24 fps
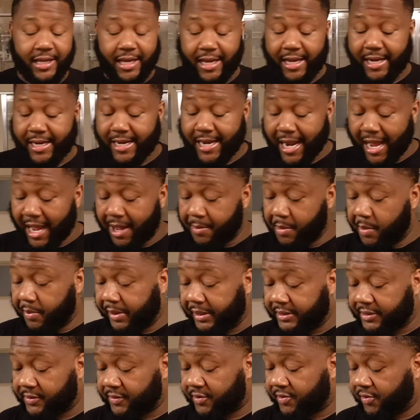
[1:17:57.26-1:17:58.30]
that. Now I'm
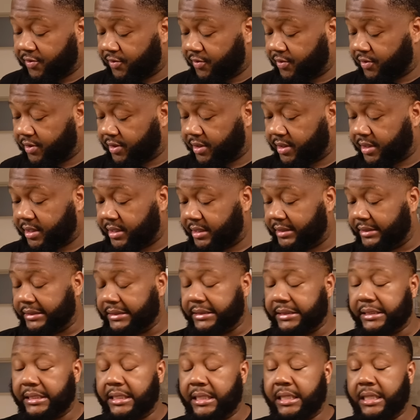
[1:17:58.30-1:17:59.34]
about to record.
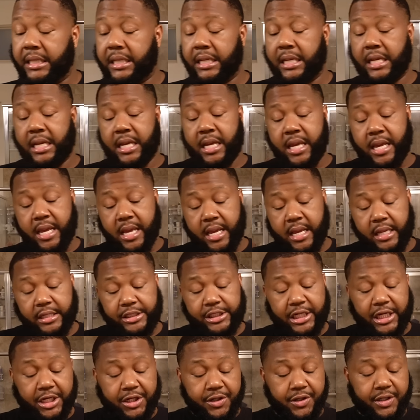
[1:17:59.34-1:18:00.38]

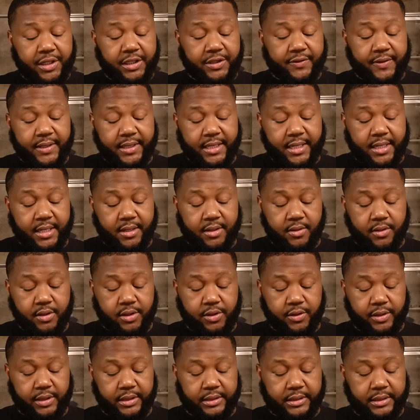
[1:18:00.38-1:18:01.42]
Should I do this right now or
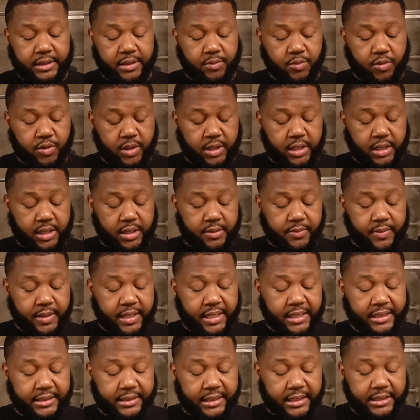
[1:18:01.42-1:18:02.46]
do this in the morning?
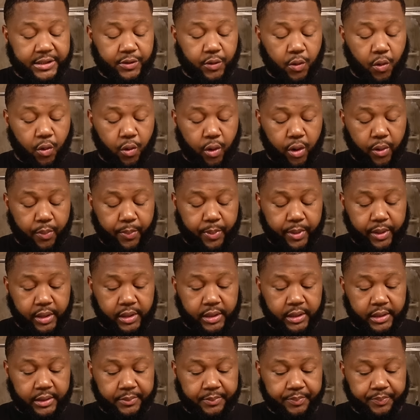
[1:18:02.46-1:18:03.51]
Because it's oil
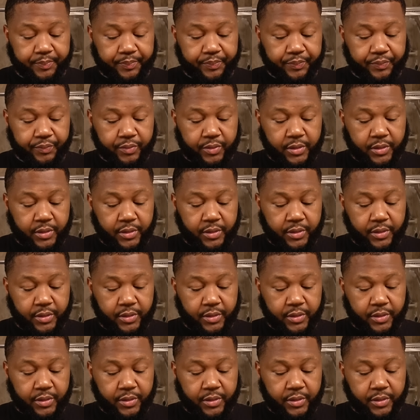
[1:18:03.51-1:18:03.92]
pulling.